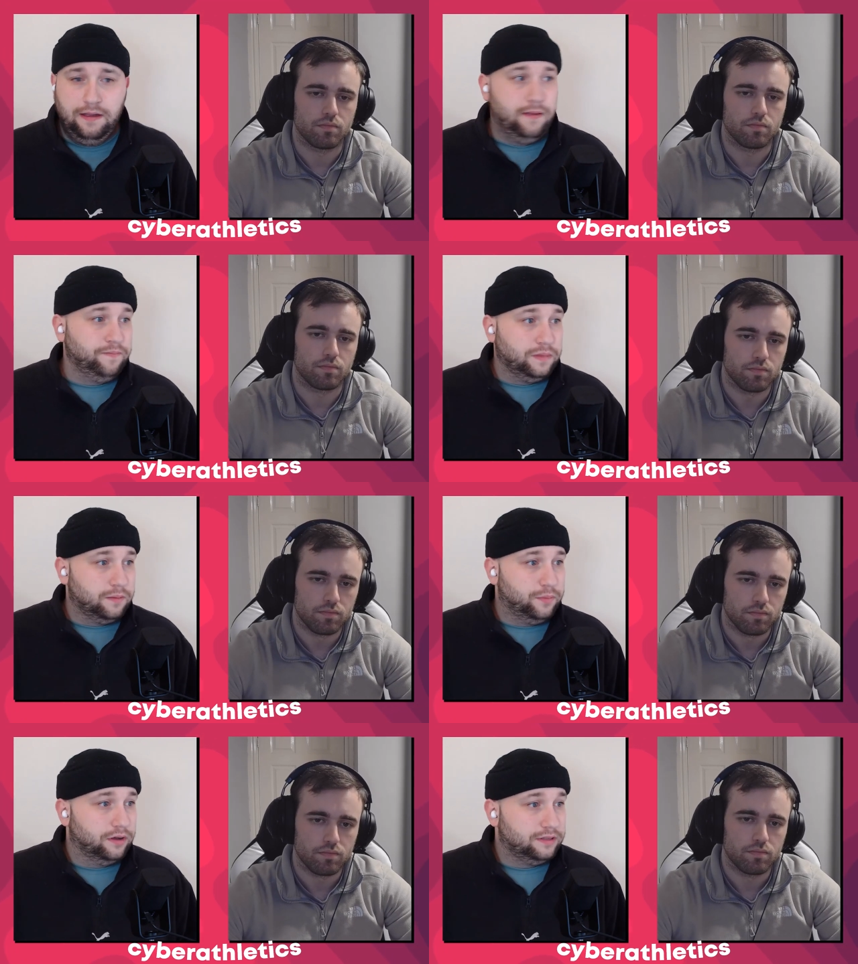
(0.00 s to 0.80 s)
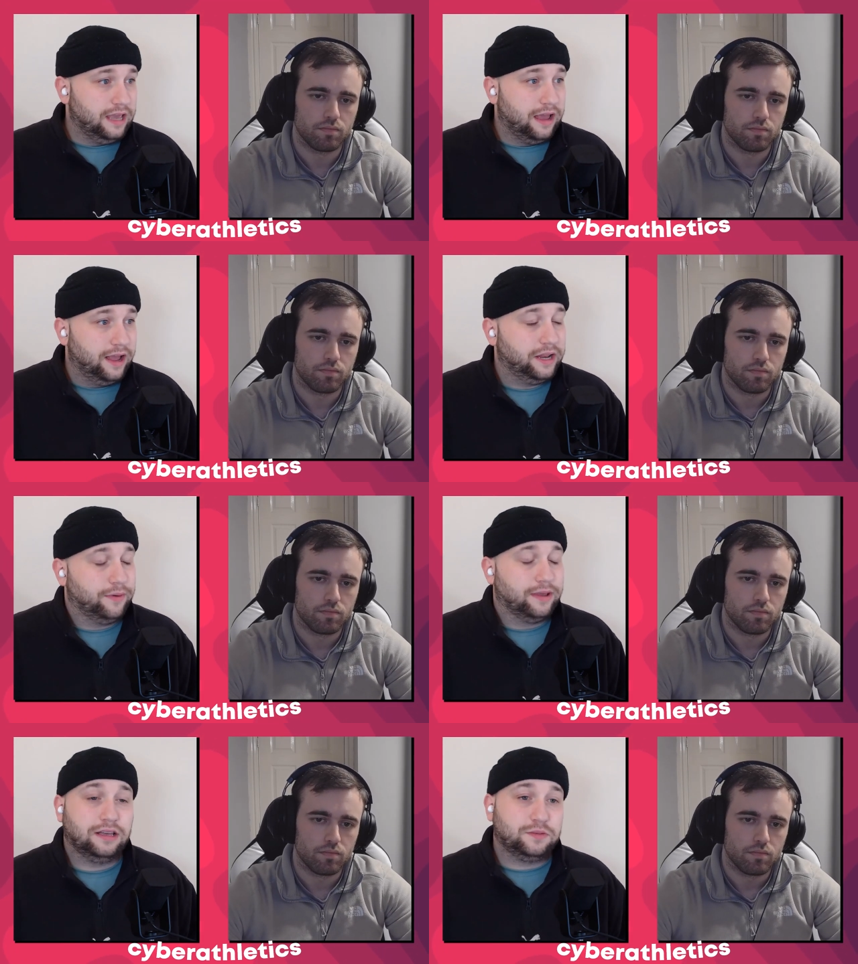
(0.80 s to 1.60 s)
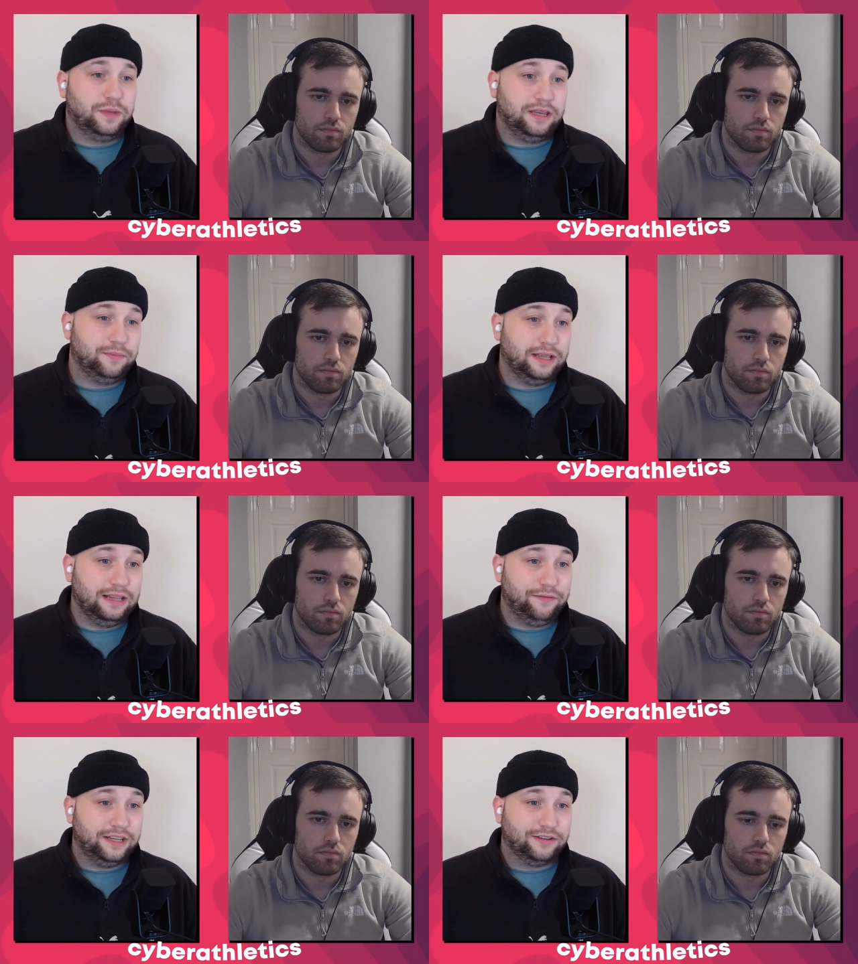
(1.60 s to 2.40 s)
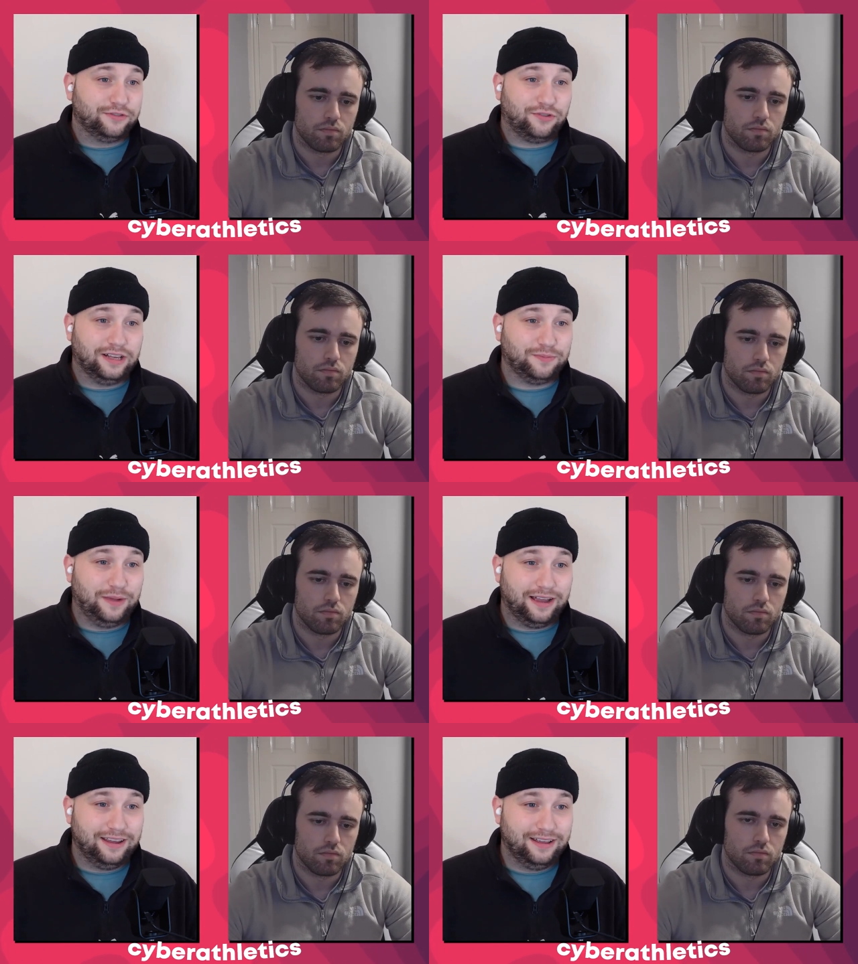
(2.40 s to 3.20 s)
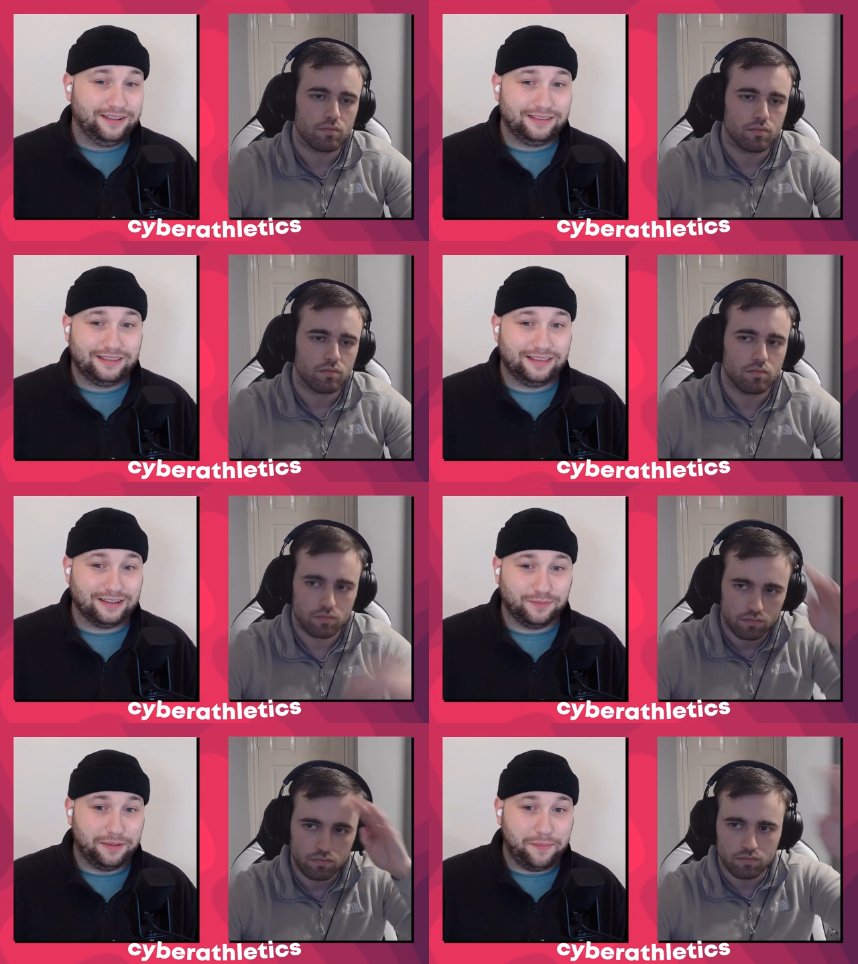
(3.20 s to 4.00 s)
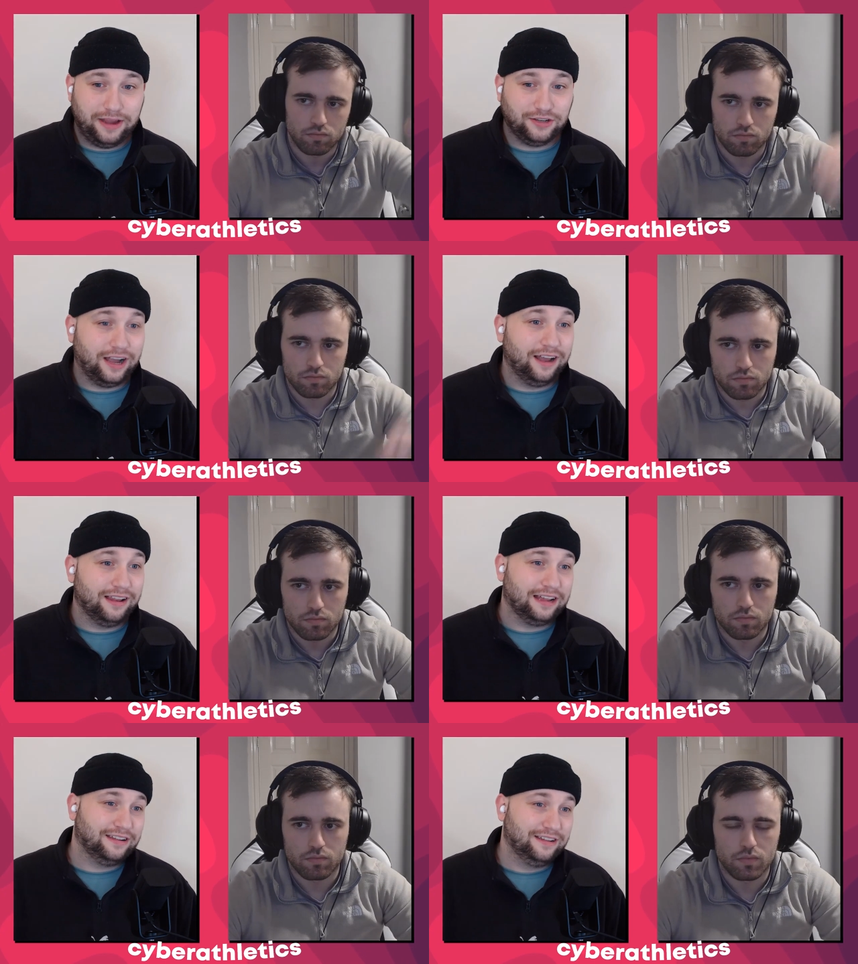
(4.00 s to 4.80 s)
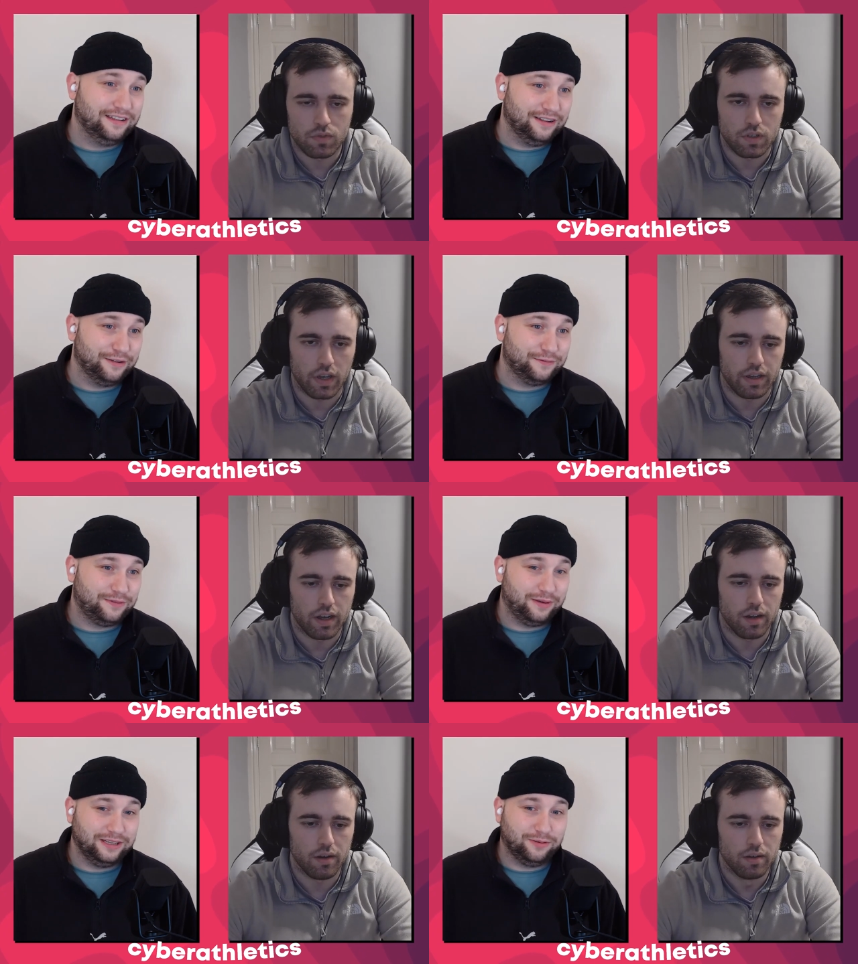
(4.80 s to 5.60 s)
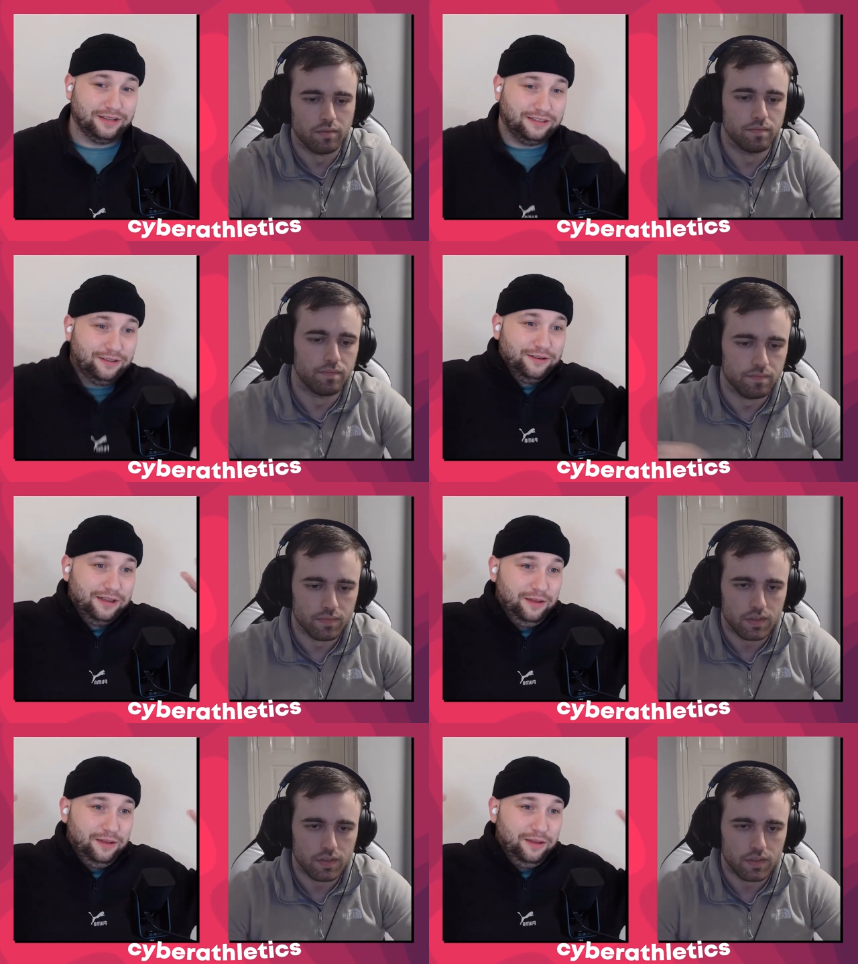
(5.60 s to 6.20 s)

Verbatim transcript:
Speaker 1: Mm-hmm. But yeah, anyway, that's me. Me leaving the industry. That's my that's my major highlight of twenty twenty two.